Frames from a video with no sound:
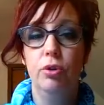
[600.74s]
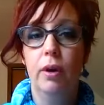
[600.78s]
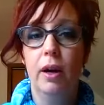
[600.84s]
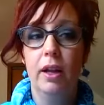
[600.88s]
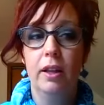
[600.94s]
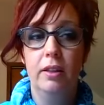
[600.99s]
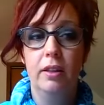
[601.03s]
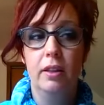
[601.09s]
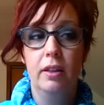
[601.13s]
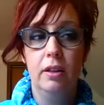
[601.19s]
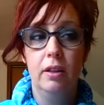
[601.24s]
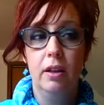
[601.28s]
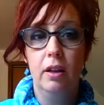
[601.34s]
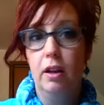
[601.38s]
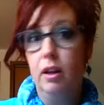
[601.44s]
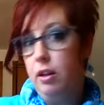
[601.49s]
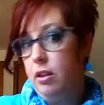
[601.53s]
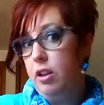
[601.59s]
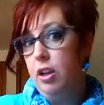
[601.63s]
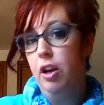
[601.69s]
and,
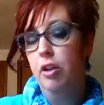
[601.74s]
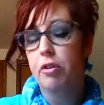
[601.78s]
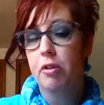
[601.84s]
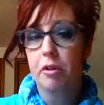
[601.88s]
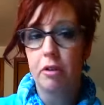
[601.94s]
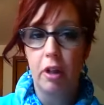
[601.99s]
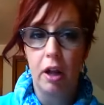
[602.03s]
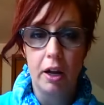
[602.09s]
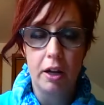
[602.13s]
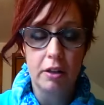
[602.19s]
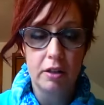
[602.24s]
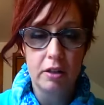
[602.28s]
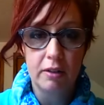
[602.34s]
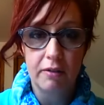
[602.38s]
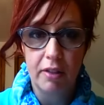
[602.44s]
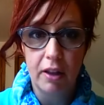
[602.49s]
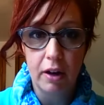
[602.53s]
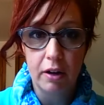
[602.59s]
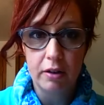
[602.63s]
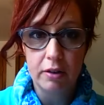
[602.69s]
and the other clients of
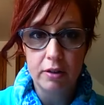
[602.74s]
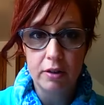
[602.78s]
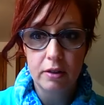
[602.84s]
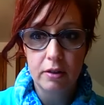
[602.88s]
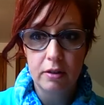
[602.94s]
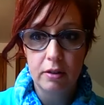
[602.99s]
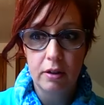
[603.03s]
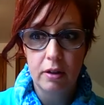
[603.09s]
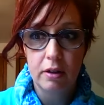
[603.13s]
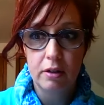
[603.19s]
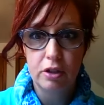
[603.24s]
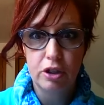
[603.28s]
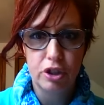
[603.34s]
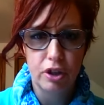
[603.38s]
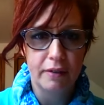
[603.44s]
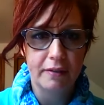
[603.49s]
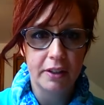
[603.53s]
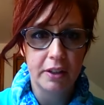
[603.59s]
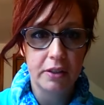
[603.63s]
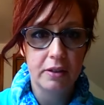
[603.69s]
theirs
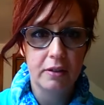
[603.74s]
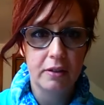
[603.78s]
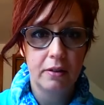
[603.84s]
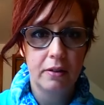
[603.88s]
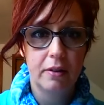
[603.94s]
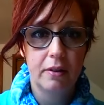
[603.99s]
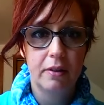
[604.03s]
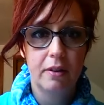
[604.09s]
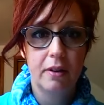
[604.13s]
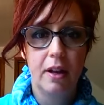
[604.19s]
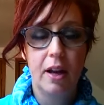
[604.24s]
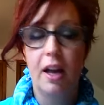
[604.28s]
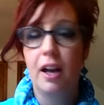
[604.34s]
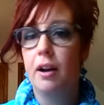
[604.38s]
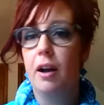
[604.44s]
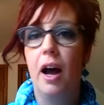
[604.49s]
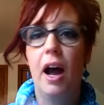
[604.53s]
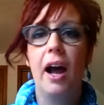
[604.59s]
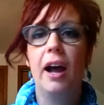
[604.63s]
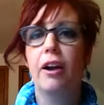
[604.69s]
service at a
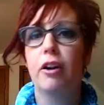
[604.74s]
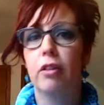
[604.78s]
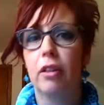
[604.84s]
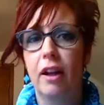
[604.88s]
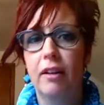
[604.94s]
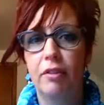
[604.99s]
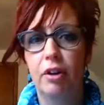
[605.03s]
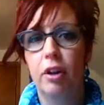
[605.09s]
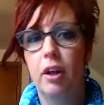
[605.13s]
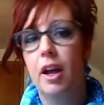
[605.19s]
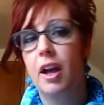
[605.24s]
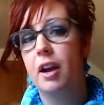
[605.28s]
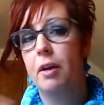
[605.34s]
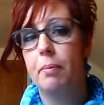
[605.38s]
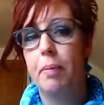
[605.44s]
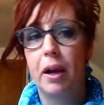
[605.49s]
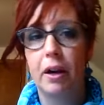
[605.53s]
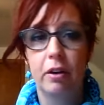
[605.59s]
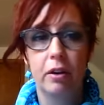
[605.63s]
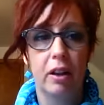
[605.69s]
higher level, at a
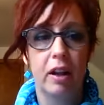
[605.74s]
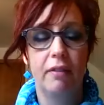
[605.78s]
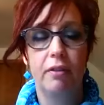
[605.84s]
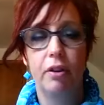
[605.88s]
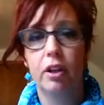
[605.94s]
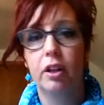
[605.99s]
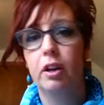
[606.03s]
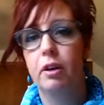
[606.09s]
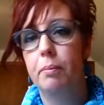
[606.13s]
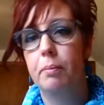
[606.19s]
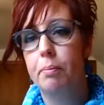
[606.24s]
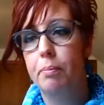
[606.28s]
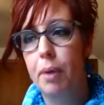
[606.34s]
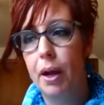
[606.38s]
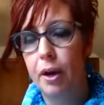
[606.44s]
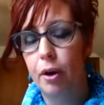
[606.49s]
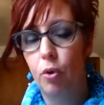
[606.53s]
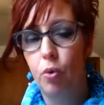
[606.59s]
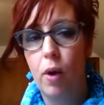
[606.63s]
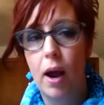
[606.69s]
better level, in a better
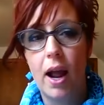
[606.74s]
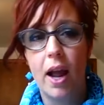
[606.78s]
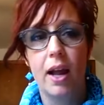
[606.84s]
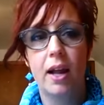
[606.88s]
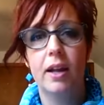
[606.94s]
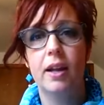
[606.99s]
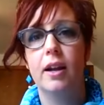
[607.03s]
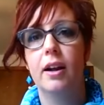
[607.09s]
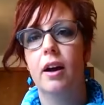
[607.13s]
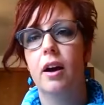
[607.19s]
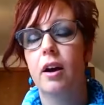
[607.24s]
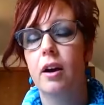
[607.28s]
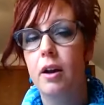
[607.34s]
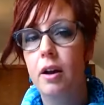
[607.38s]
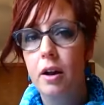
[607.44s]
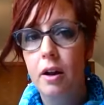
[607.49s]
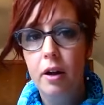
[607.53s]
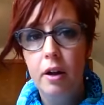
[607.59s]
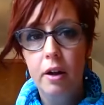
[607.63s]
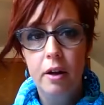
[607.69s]
way, in a,
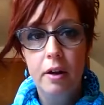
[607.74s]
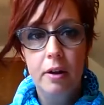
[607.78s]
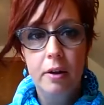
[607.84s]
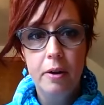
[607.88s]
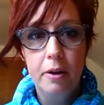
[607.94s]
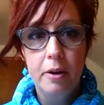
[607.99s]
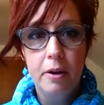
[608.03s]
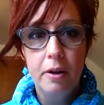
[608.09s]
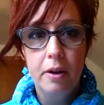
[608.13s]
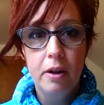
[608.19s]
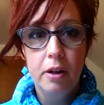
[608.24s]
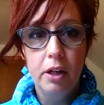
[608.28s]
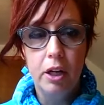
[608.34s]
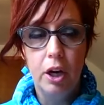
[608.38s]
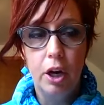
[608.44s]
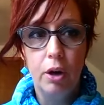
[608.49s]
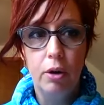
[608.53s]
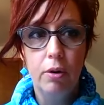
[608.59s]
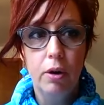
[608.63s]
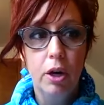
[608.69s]
you
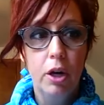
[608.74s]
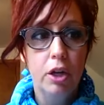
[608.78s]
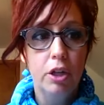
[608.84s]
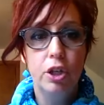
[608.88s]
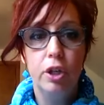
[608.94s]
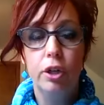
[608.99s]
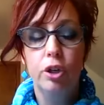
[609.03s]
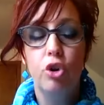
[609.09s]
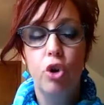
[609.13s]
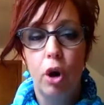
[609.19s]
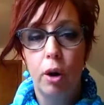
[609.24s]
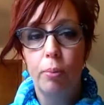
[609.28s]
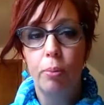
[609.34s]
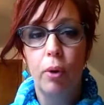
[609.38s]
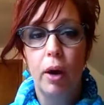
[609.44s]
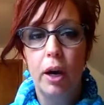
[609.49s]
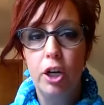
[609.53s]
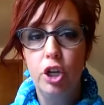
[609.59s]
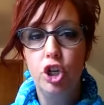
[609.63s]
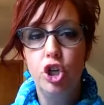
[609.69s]
know, to
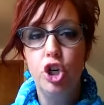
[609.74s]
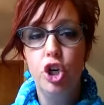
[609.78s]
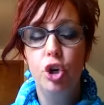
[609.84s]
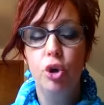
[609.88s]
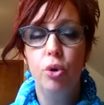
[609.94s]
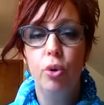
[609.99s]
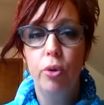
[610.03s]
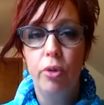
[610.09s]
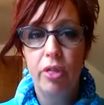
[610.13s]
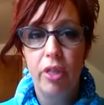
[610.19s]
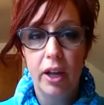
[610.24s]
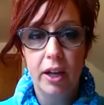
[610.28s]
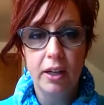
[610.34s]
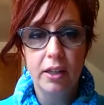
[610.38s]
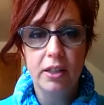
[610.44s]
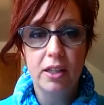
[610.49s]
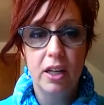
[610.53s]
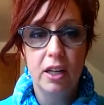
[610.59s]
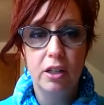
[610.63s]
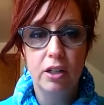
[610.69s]
incorporate new things
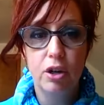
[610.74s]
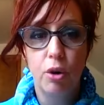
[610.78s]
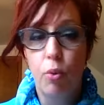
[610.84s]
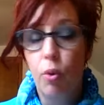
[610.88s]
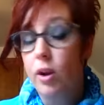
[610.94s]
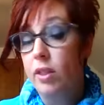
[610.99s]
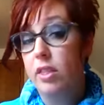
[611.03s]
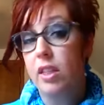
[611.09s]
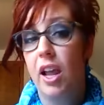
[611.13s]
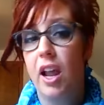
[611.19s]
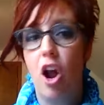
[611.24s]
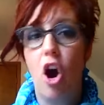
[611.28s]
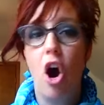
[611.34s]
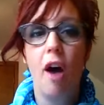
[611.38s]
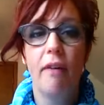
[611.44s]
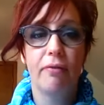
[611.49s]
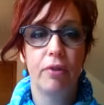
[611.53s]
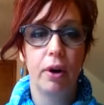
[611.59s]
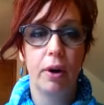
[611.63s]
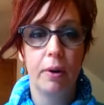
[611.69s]
into what they
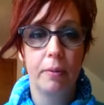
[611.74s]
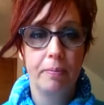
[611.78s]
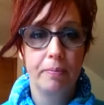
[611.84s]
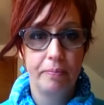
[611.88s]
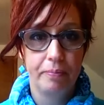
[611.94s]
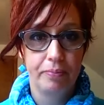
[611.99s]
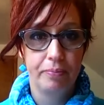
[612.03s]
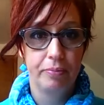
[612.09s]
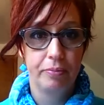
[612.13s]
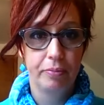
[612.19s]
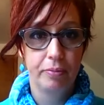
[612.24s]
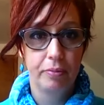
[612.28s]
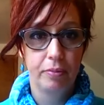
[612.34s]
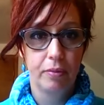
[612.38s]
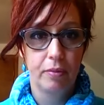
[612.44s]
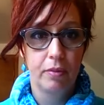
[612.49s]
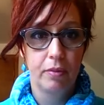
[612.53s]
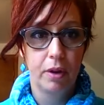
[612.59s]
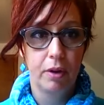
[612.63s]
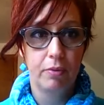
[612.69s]
offer,
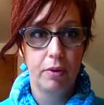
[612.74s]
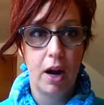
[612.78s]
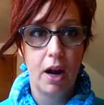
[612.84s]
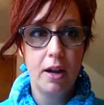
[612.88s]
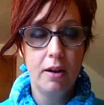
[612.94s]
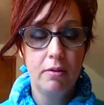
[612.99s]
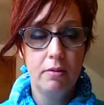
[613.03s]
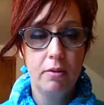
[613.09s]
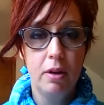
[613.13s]
right?